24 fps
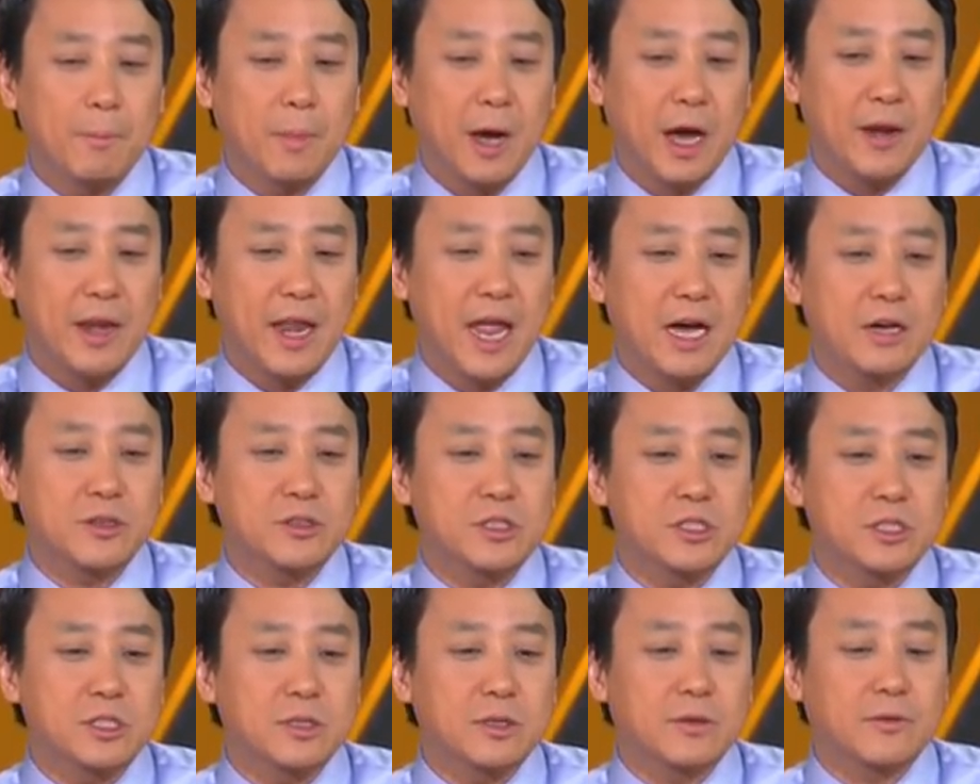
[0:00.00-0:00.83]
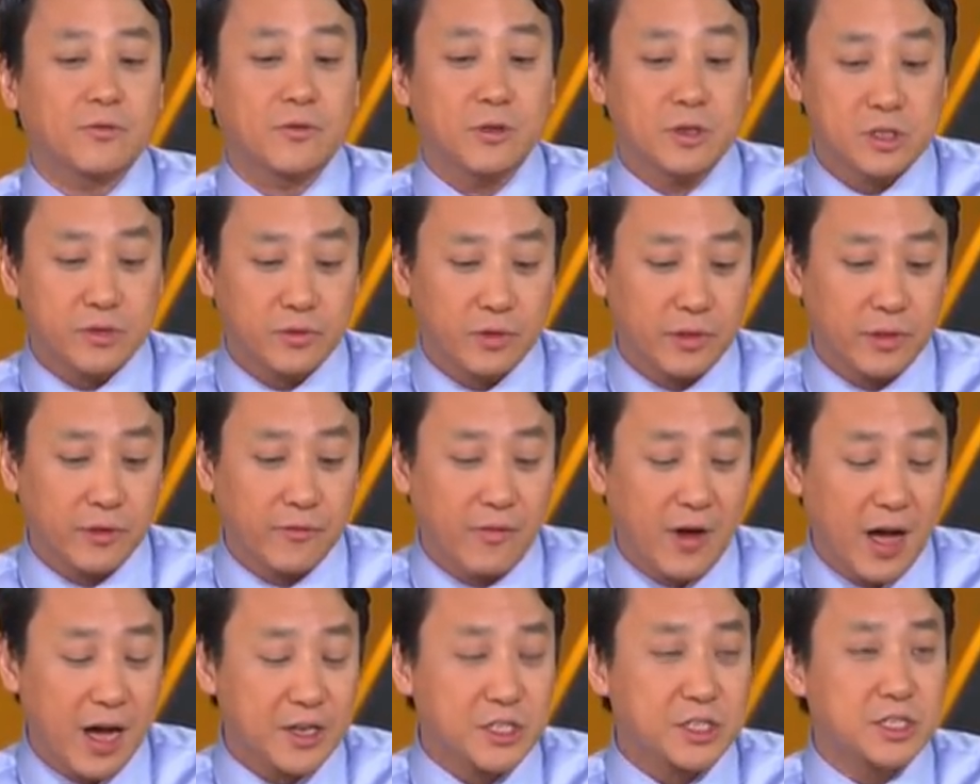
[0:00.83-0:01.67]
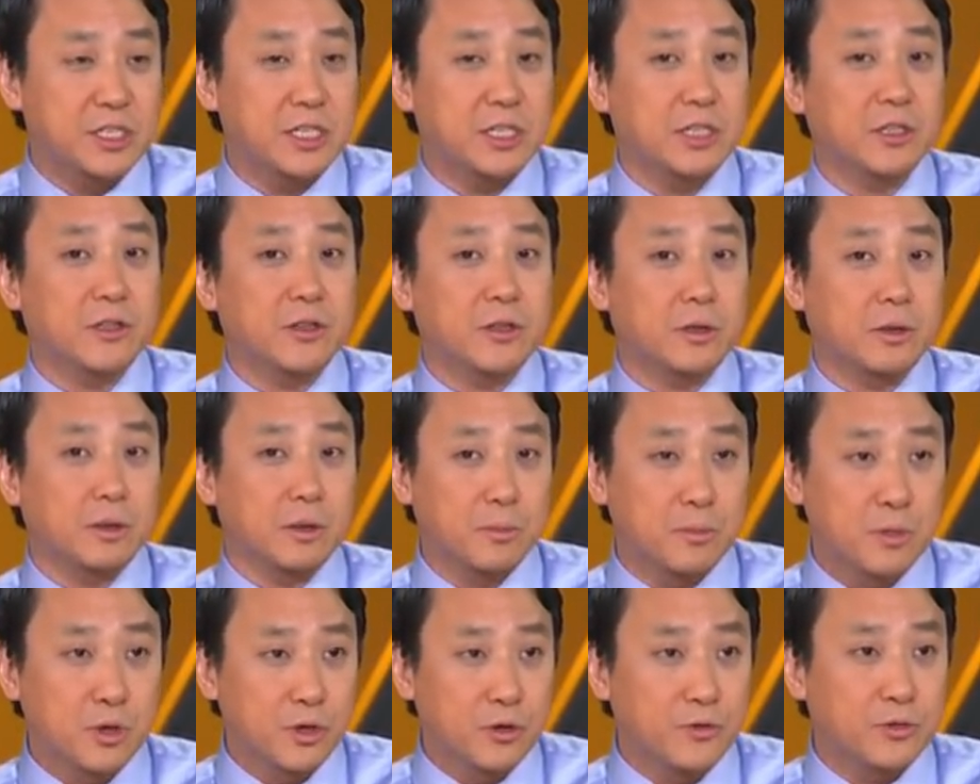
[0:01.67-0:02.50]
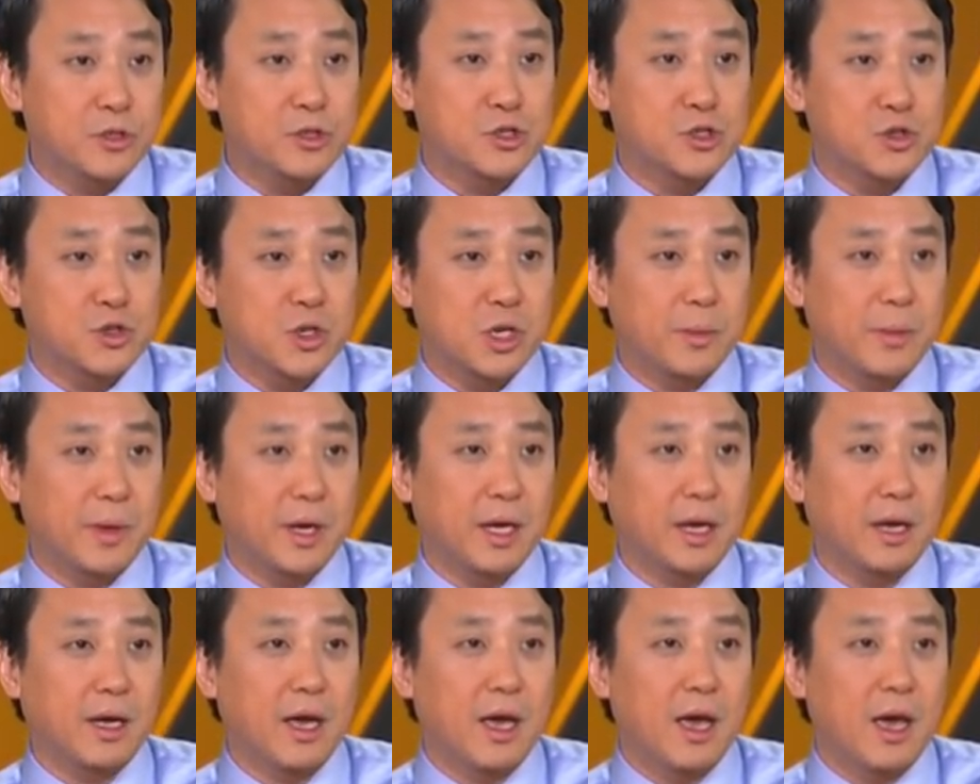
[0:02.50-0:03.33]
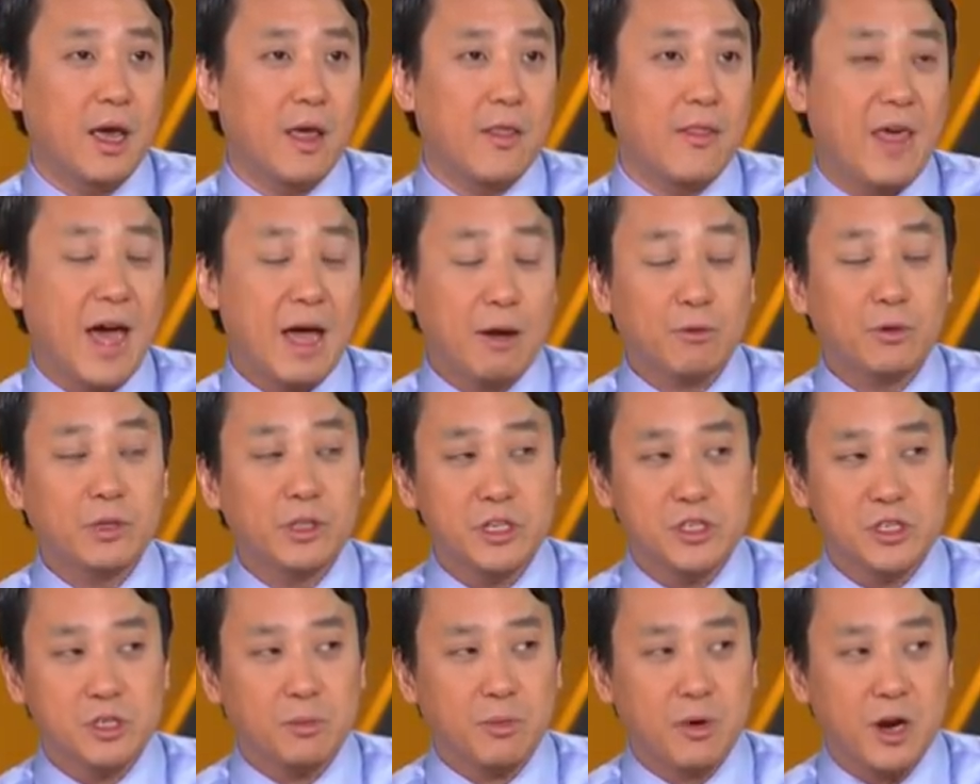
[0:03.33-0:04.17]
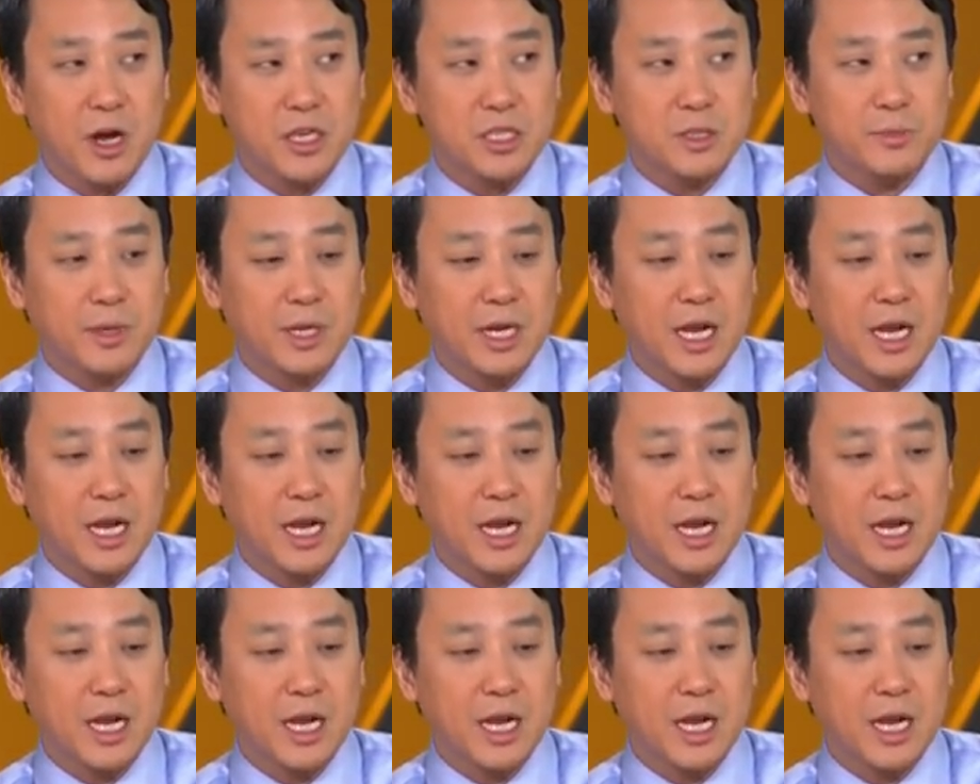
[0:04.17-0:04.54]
announced first of all the Fox deal, the move to streaming, that really surprised me.